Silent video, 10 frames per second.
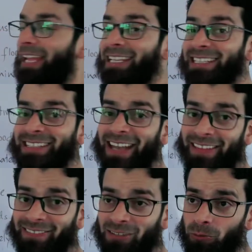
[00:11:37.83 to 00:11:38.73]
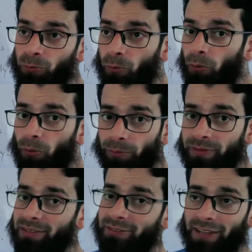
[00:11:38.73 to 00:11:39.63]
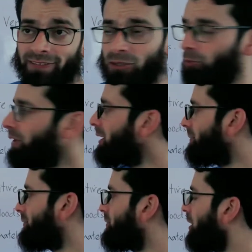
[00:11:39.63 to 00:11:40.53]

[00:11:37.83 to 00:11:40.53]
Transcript: intransitive forms, intransitive verbs.